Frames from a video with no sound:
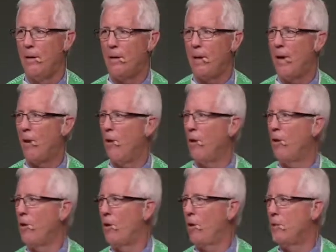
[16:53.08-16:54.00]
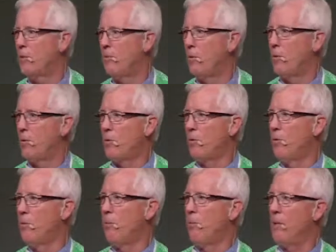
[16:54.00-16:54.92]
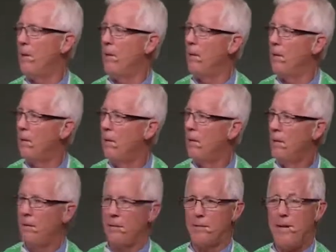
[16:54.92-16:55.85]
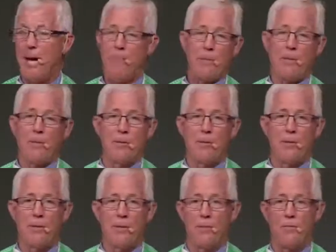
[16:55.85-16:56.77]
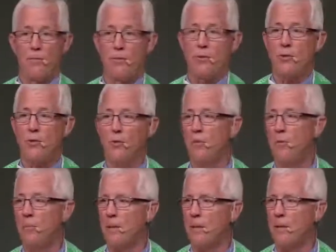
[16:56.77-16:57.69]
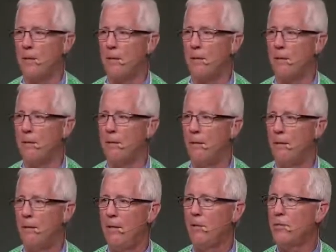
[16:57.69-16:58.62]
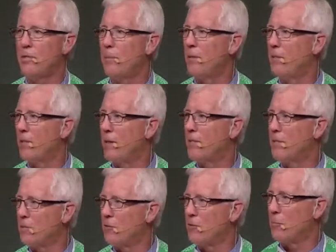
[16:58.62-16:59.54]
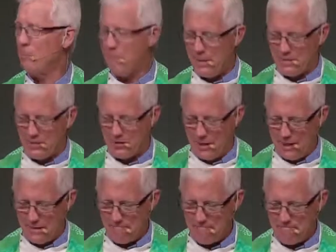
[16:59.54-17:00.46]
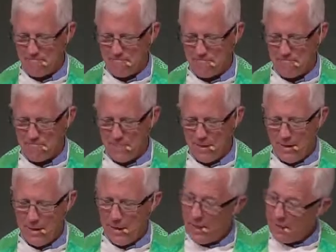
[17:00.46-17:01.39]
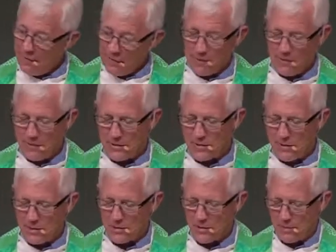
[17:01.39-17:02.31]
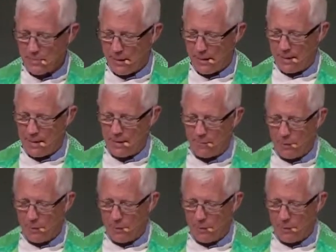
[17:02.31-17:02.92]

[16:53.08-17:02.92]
Not long ago, I spoke with a group of men, and the topic turned to this virtue of humility. And here are some of the things this group of men said. And I think their insights are spot on.